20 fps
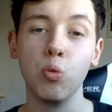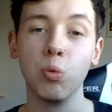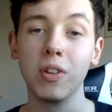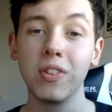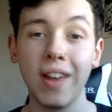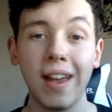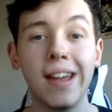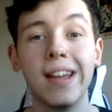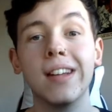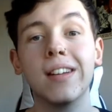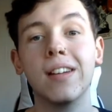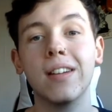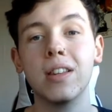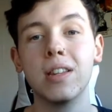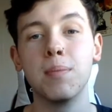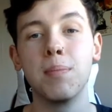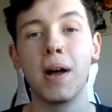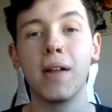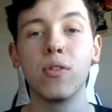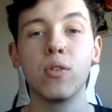retain
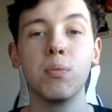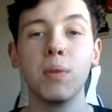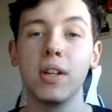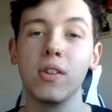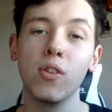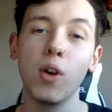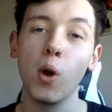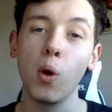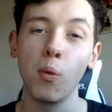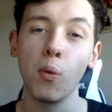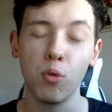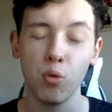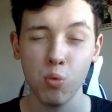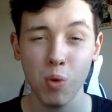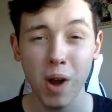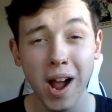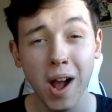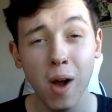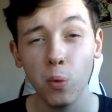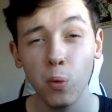the bantamweight title
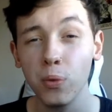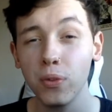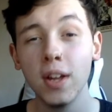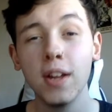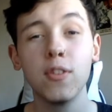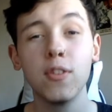throughout